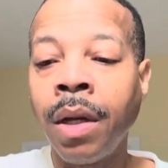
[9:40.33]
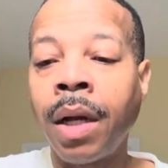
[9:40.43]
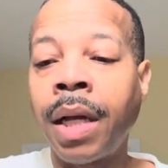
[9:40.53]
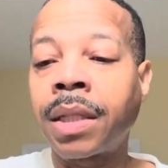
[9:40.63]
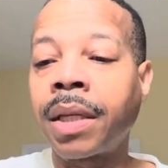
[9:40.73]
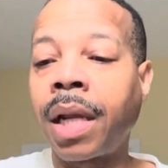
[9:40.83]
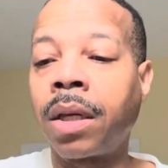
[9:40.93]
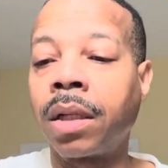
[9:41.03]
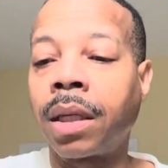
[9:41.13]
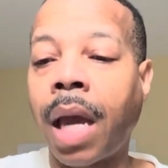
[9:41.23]
I still got to
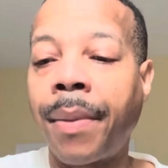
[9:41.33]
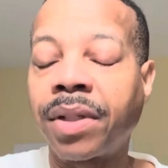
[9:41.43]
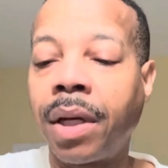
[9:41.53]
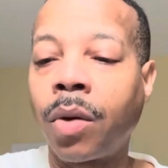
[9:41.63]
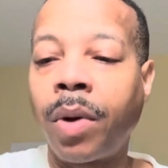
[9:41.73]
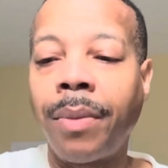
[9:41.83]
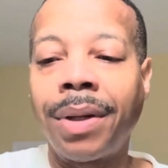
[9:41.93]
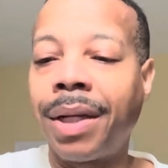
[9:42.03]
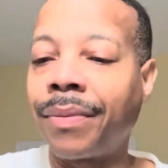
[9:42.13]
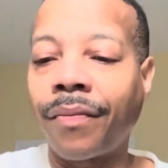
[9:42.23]
cook the cabbage the other way,
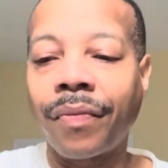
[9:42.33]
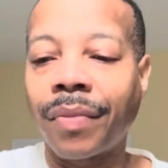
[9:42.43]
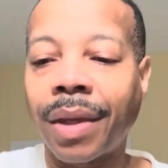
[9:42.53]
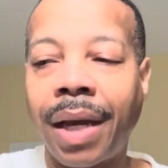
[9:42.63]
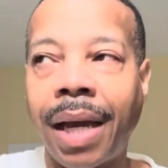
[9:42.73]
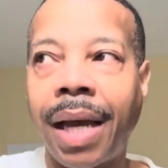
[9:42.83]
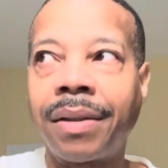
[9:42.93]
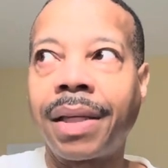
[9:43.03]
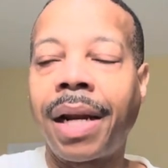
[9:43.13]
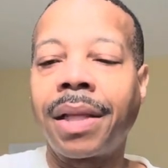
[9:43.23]
but I have
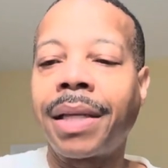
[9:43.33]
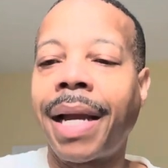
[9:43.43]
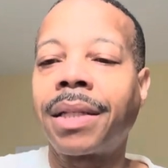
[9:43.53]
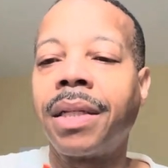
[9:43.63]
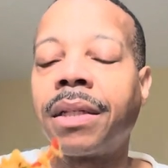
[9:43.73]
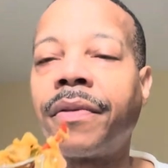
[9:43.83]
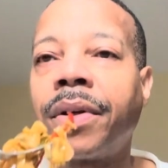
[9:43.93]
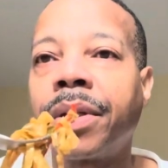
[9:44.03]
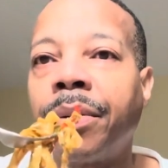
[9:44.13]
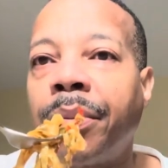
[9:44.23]
to get out of tax season
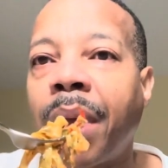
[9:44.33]
first.